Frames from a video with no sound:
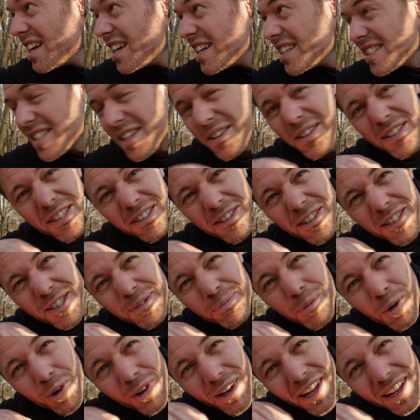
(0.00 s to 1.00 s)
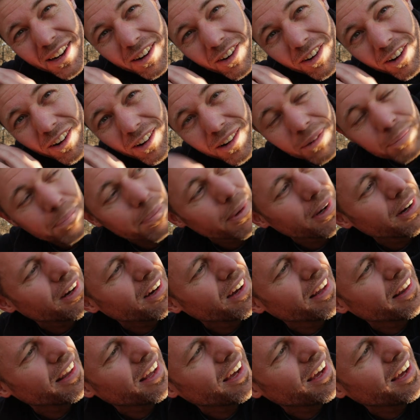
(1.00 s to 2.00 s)
so it's not small at all,
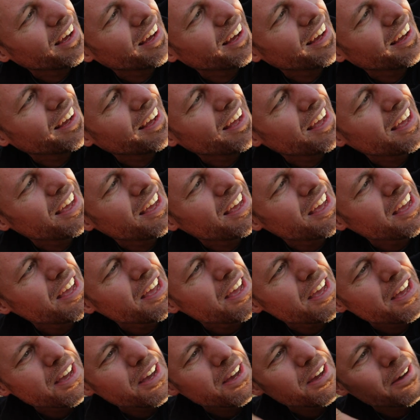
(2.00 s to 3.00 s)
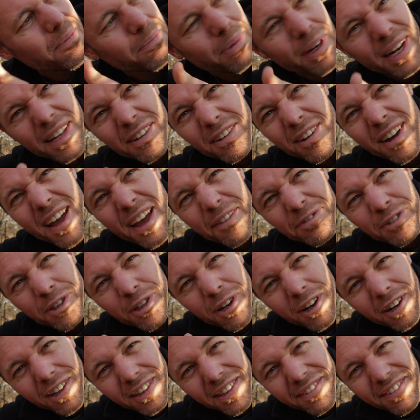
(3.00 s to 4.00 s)
but I don't have to
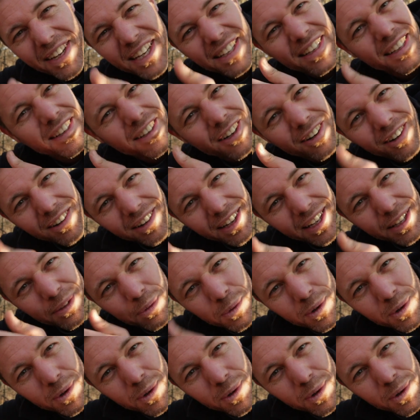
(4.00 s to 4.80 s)
cultivate it all at